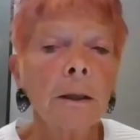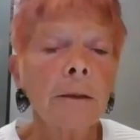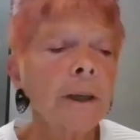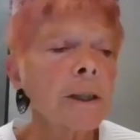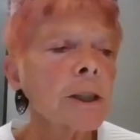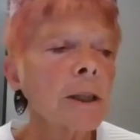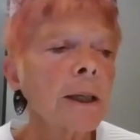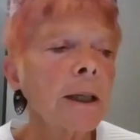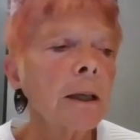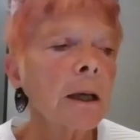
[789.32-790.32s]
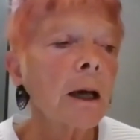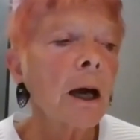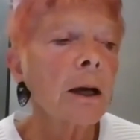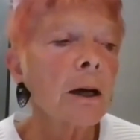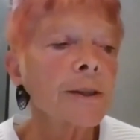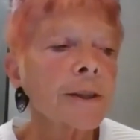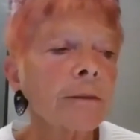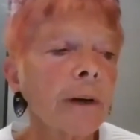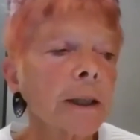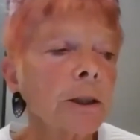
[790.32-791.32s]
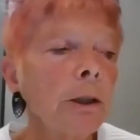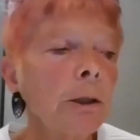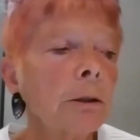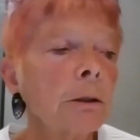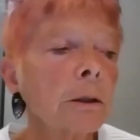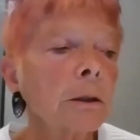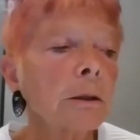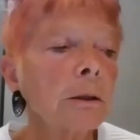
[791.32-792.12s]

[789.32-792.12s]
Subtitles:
Eventually, I ask if I can look.